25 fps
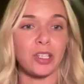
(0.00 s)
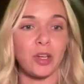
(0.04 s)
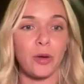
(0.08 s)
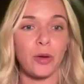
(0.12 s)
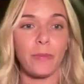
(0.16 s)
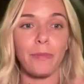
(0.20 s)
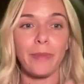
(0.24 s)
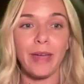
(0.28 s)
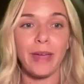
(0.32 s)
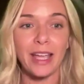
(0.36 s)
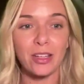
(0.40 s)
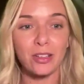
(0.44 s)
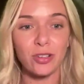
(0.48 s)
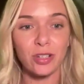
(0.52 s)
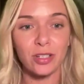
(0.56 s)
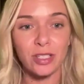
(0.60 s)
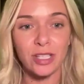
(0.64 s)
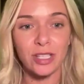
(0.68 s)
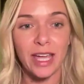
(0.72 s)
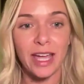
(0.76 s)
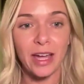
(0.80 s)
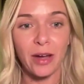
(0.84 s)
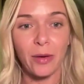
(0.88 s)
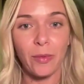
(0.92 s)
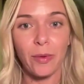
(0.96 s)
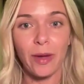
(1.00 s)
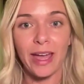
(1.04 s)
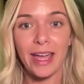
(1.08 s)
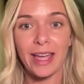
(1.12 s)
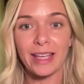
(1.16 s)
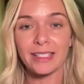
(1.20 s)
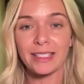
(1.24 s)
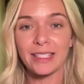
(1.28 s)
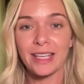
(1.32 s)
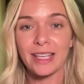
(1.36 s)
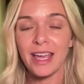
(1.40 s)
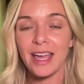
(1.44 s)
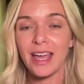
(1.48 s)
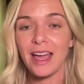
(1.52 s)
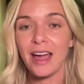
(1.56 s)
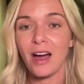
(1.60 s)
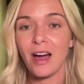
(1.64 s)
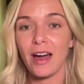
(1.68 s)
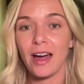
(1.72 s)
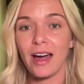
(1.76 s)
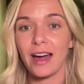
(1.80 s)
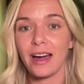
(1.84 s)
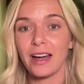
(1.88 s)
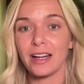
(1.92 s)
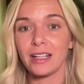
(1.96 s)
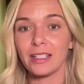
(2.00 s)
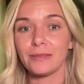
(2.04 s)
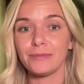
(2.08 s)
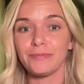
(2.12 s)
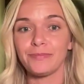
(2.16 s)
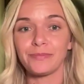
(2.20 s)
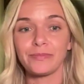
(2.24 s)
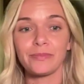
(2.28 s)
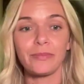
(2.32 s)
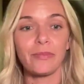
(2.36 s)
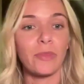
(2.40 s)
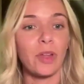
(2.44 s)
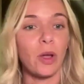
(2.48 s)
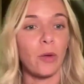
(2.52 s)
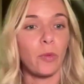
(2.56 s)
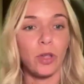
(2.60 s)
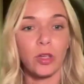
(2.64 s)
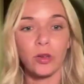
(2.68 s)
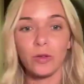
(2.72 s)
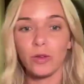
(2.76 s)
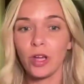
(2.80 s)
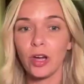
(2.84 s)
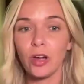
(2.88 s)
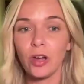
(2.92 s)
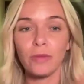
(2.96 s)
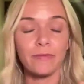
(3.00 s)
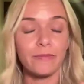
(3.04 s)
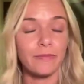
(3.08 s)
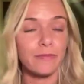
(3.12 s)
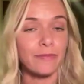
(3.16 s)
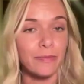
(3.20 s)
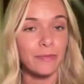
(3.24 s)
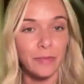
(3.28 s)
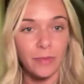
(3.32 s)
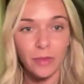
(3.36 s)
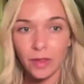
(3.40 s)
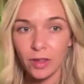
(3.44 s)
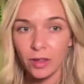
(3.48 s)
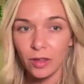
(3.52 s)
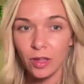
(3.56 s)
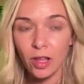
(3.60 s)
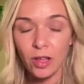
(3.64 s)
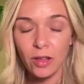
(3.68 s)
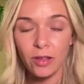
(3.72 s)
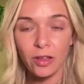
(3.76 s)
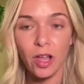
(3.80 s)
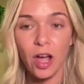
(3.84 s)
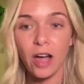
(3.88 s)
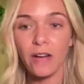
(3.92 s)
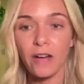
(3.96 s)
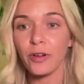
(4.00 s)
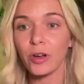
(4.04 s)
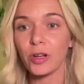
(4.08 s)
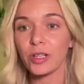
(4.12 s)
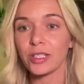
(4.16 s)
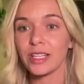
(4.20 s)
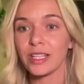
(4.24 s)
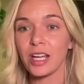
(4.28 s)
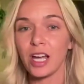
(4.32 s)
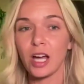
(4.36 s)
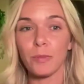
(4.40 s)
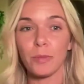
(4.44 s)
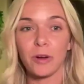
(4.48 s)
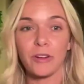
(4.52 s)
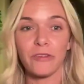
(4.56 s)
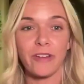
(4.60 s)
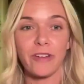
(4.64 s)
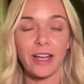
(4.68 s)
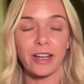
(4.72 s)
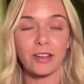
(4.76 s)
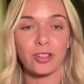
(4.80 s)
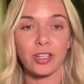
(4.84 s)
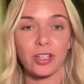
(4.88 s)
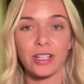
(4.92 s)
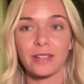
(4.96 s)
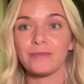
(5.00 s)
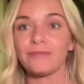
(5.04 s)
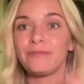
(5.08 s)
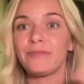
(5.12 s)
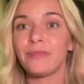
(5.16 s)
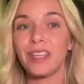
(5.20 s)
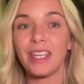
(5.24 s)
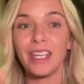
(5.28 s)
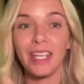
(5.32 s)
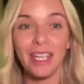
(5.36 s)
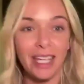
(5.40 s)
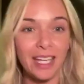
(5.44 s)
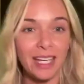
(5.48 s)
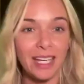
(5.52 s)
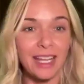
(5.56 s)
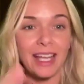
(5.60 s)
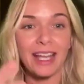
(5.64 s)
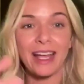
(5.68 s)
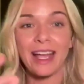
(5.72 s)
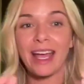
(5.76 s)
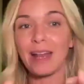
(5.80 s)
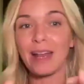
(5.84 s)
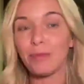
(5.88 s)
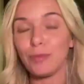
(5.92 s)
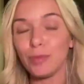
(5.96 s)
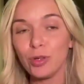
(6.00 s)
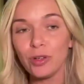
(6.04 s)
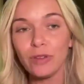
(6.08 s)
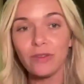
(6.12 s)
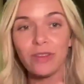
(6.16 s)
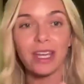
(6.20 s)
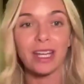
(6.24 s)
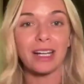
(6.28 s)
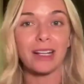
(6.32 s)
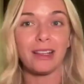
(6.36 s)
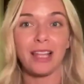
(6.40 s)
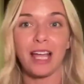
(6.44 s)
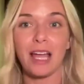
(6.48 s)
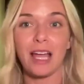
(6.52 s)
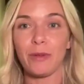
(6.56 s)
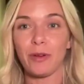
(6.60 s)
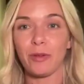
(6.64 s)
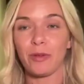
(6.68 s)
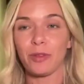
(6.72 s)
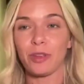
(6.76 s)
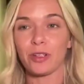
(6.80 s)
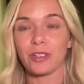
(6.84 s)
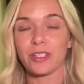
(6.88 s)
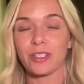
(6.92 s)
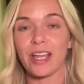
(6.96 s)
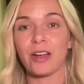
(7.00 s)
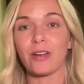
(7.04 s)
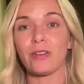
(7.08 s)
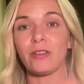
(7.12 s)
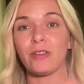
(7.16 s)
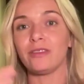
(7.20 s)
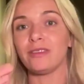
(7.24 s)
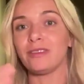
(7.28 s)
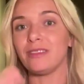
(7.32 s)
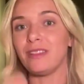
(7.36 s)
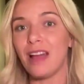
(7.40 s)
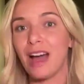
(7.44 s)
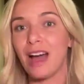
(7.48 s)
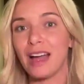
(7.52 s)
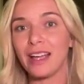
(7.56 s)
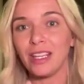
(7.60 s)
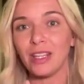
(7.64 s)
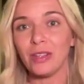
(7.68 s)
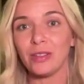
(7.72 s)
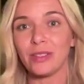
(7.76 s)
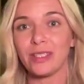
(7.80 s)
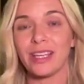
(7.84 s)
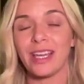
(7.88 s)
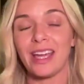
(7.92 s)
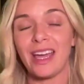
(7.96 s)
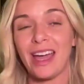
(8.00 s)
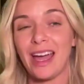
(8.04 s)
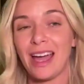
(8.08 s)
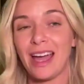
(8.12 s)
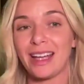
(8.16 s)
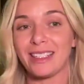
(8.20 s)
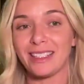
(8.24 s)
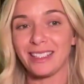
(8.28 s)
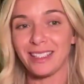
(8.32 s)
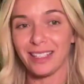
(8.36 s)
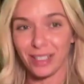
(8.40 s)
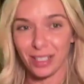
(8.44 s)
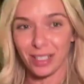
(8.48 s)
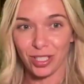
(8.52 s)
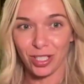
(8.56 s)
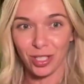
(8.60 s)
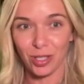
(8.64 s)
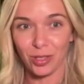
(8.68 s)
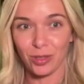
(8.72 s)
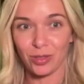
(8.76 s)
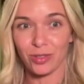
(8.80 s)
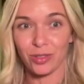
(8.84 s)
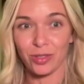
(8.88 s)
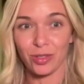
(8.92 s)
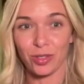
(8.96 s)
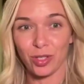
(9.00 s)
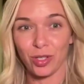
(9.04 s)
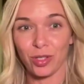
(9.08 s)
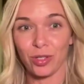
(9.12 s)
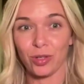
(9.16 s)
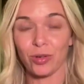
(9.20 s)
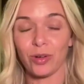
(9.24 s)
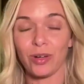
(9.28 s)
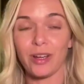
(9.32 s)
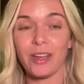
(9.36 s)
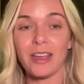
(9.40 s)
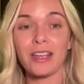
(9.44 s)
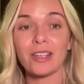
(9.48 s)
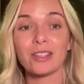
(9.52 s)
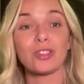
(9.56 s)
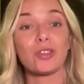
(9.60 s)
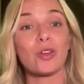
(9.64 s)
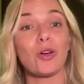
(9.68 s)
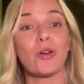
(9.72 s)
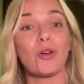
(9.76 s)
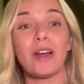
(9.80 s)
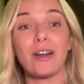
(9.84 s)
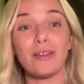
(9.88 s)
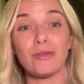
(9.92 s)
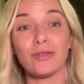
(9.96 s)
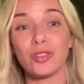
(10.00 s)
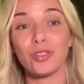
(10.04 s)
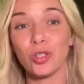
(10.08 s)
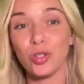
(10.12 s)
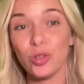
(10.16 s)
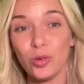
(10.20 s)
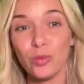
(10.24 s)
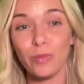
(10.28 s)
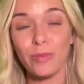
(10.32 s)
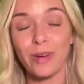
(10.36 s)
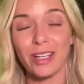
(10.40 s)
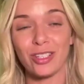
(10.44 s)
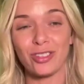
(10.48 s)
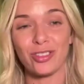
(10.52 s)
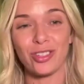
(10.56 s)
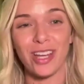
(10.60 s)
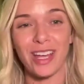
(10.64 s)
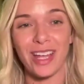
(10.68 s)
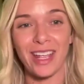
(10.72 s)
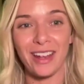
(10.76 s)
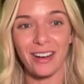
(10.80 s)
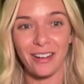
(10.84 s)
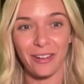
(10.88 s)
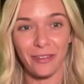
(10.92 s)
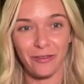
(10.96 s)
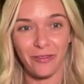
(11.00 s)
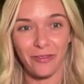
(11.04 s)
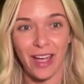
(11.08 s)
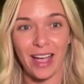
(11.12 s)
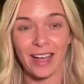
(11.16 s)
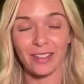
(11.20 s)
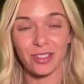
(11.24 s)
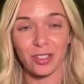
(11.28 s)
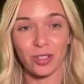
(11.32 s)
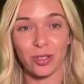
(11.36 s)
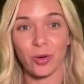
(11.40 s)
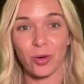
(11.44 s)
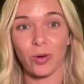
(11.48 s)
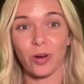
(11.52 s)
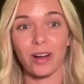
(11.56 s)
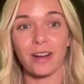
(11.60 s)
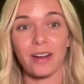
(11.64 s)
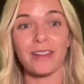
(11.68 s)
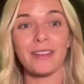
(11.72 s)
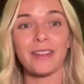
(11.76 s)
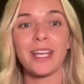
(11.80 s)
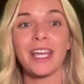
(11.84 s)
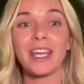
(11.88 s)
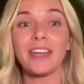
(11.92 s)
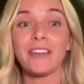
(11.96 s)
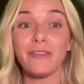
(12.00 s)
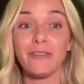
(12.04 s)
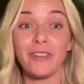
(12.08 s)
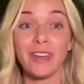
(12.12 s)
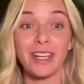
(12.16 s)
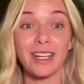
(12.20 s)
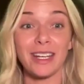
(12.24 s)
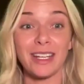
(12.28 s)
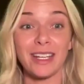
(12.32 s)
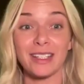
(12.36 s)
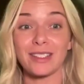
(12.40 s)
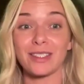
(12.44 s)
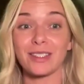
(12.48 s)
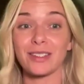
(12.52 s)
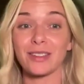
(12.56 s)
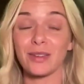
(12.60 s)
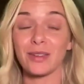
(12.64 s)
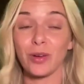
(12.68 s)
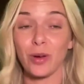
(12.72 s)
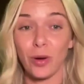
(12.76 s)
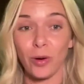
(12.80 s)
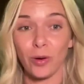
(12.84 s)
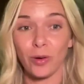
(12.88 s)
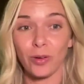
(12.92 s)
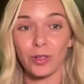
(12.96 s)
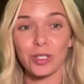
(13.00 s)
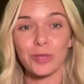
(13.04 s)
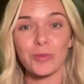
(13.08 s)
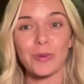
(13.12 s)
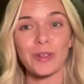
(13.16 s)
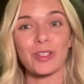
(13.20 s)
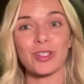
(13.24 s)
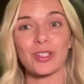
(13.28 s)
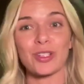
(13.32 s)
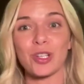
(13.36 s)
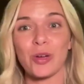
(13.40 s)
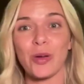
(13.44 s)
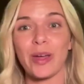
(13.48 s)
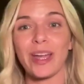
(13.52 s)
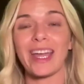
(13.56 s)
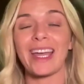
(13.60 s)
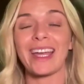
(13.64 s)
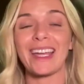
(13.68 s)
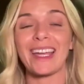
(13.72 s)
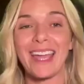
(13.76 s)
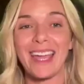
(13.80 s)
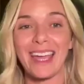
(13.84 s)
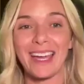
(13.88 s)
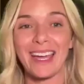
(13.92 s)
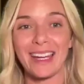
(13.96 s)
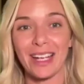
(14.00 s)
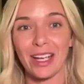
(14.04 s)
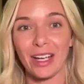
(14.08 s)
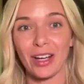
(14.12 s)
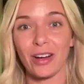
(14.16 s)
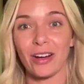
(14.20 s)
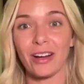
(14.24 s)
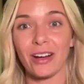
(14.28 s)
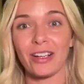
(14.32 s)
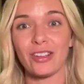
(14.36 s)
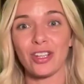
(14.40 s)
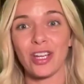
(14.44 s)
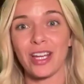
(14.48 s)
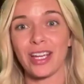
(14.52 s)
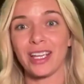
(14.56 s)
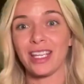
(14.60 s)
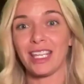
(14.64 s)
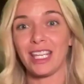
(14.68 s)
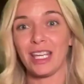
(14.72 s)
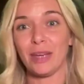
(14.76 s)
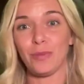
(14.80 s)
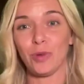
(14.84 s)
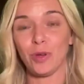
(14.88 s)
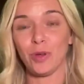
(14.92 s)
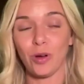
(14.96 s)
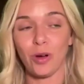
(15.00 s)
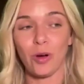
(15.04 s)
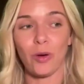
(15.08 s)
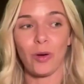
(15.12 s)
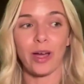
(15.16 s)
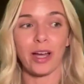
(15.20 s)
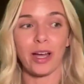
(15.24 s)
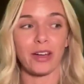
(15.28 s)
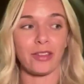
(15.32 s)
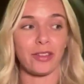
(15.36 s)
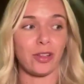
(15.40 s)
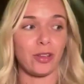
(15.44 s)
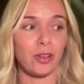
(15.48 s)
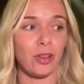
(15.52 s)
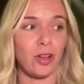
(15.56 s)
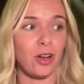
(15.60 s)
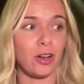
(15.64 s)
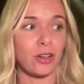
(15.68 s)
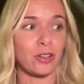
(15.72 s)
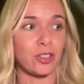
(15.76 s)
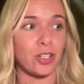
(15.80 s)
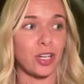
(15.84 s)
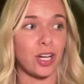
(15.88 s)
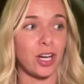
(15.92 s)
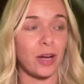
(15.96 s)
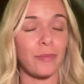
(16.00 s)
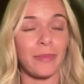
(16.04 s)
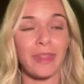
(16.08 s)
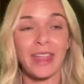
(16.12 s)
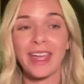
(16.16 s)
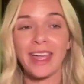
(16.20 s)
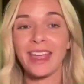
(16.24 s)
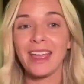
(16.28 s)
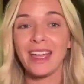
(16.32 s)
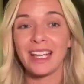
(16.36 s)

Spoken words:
So major takeaways, not focusing on perfection, eating and moving in alignment with your cycle, not using it as an excuse to slow down too much that it affects your fitness goals, but just knowing it can encourage it and keep you going on the long term.